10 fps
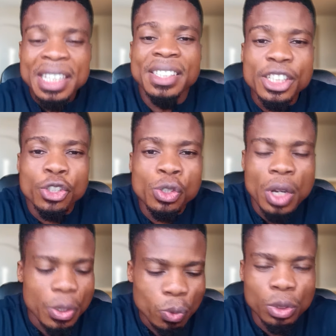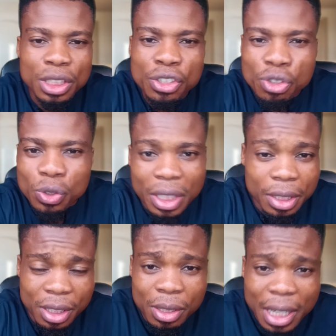You see, children, these children,
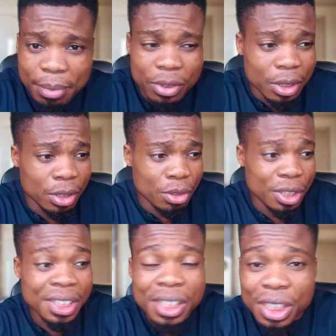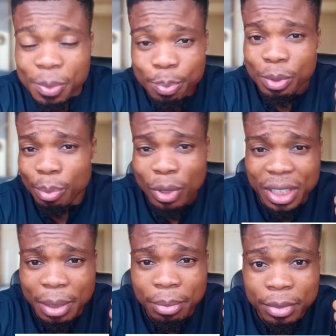you see them, they see this
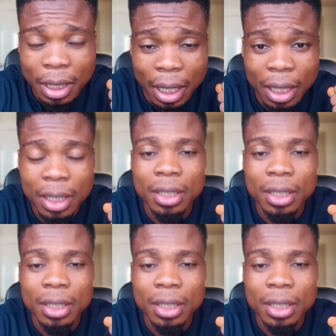boy them, eh?